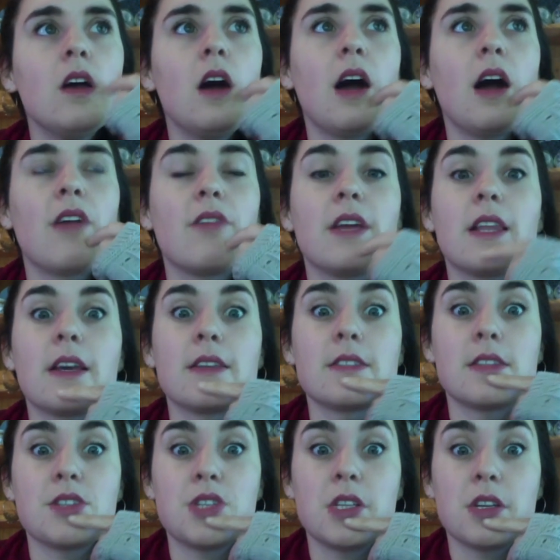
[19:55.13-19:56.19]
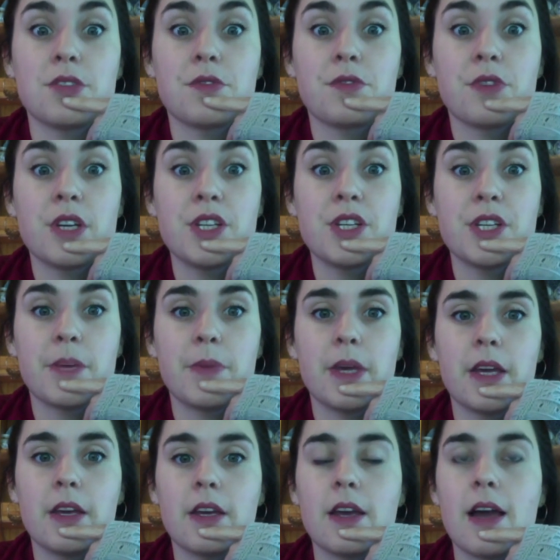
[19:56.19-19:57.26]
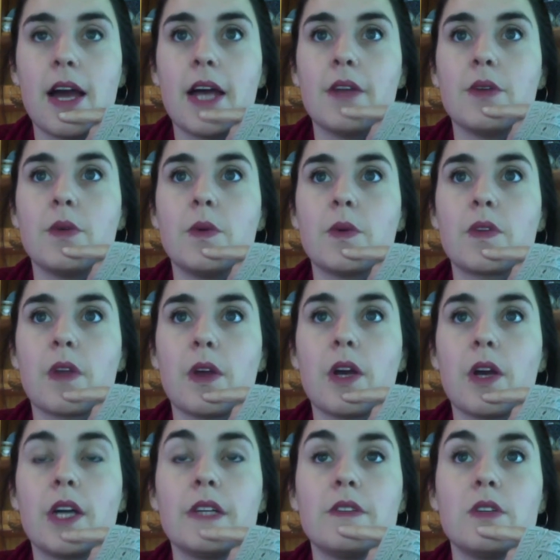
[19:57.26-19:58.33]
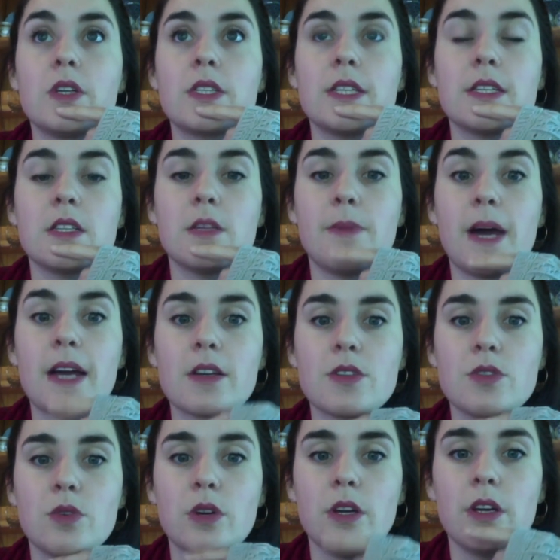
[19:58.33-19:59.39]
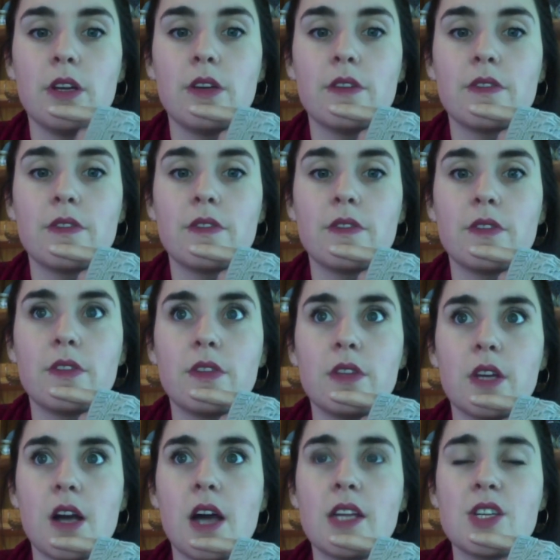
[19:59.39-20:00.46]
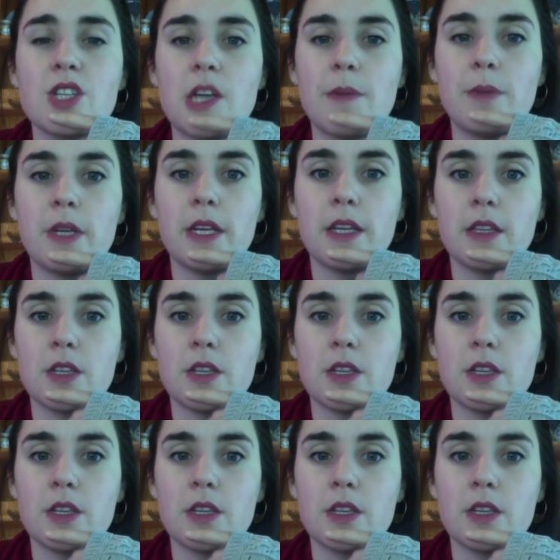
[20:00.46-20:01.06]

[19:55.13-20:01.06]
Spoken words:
I realised that she does free shipping, and also kind of looked into the backstory of the kind of shepherding